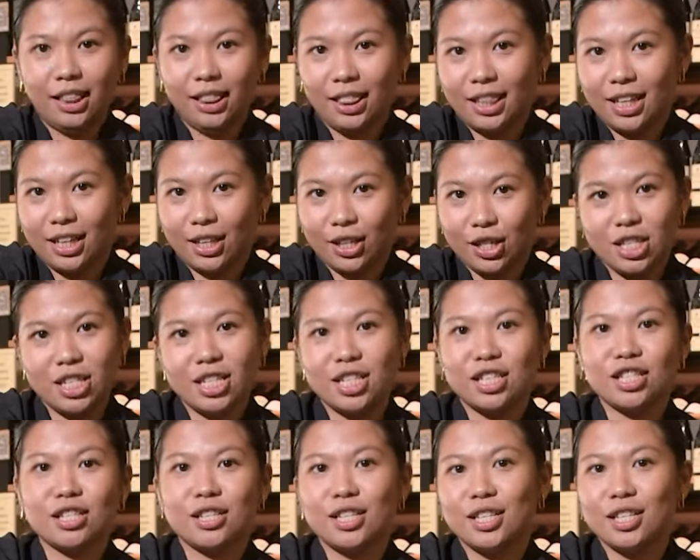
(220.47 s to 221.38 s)

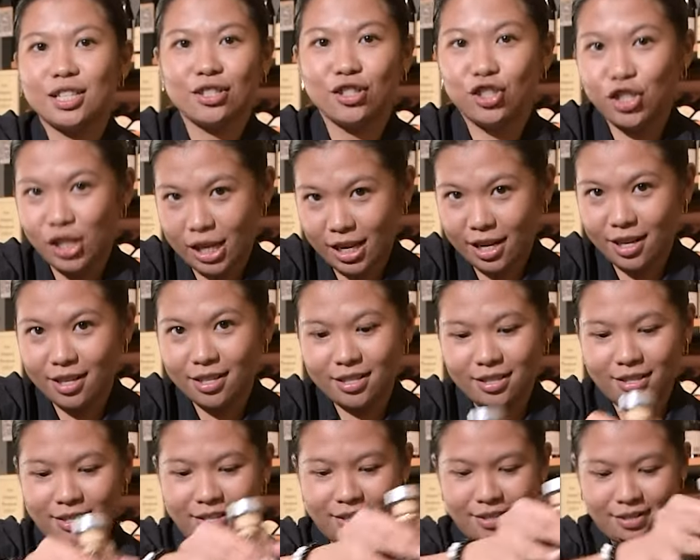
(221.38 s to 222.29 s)
Liquor Gin.
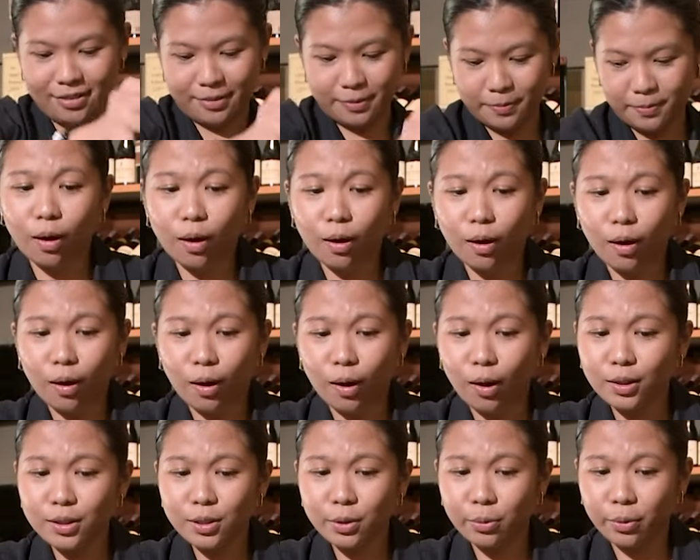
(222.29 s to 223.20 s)

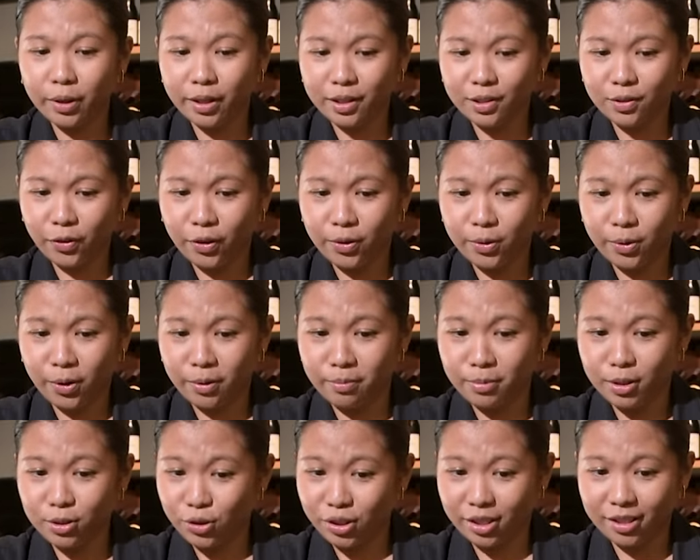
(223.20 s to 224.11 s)
Also works for
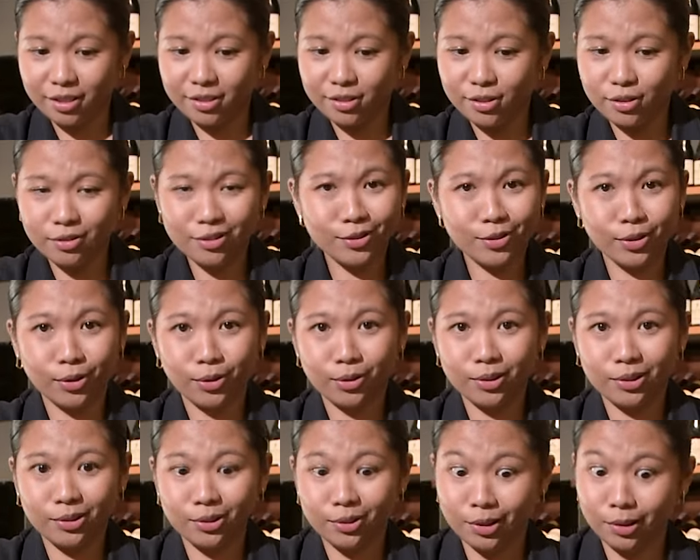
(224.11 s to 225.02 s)
normal gin,
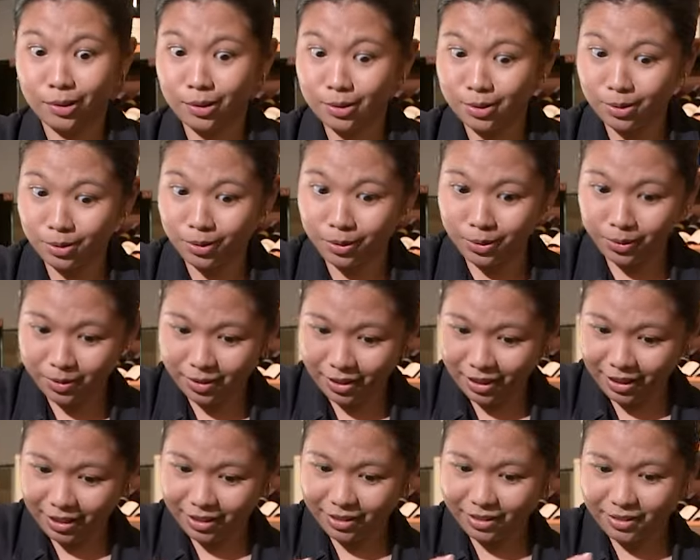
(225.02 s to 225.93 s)
so you can also use
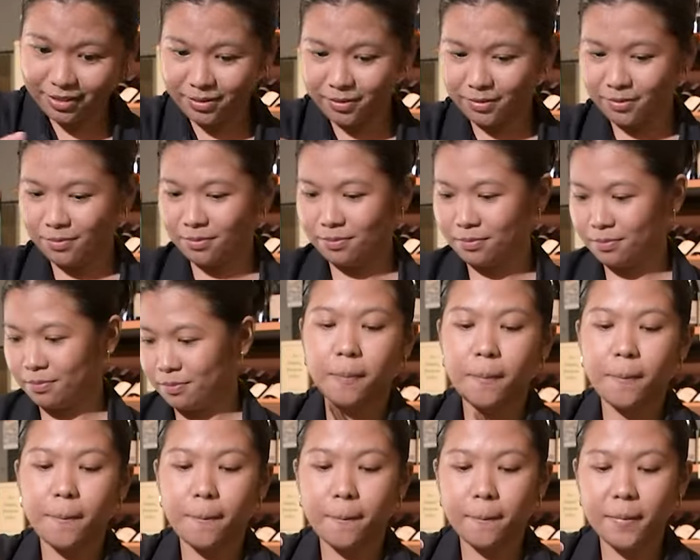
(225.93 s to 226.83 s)
that.
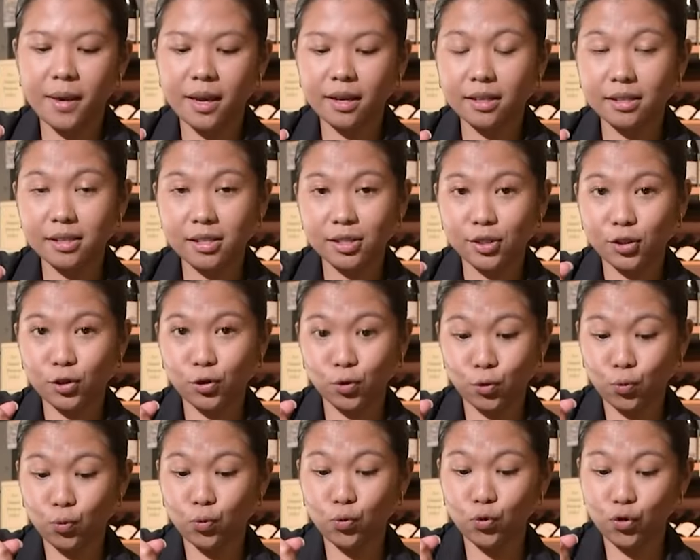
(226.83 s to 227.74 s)
Mix
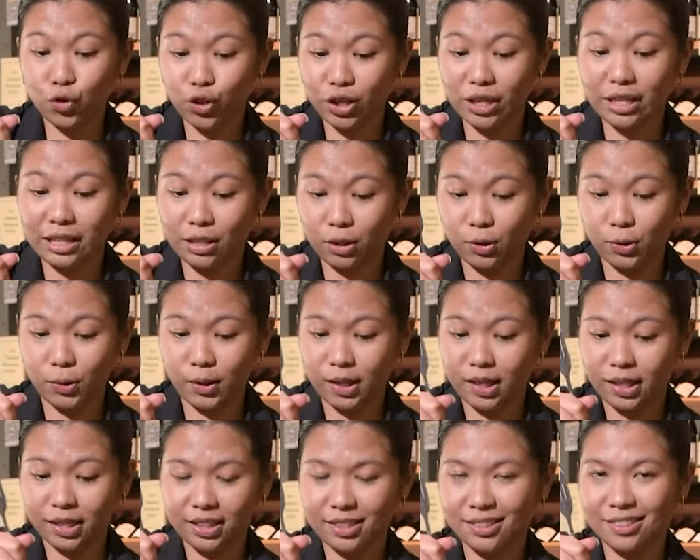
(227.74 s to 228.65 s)
really
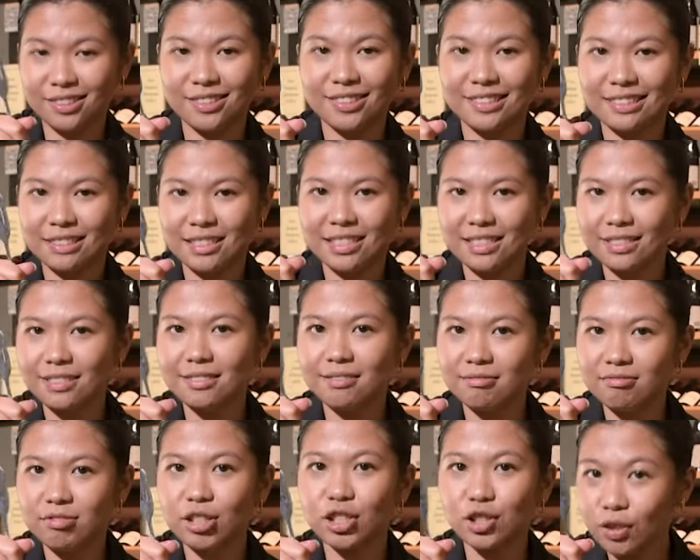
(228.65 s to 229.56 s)
well, as in
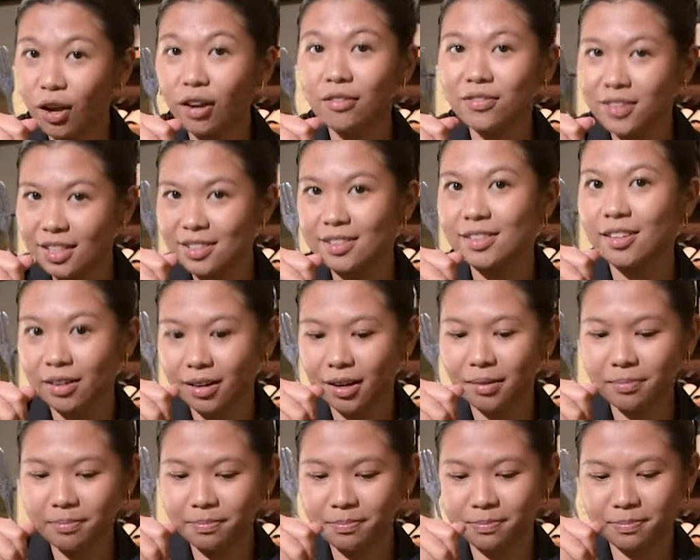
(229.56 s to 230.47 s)
dissolve the
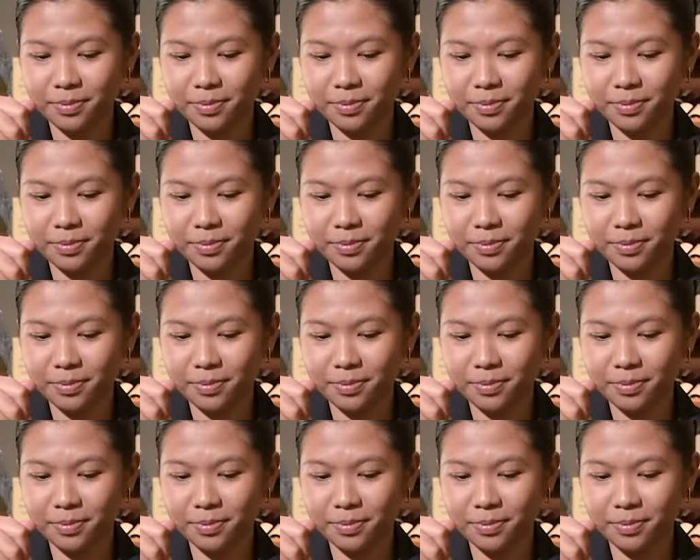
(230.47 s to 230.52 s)
syrup.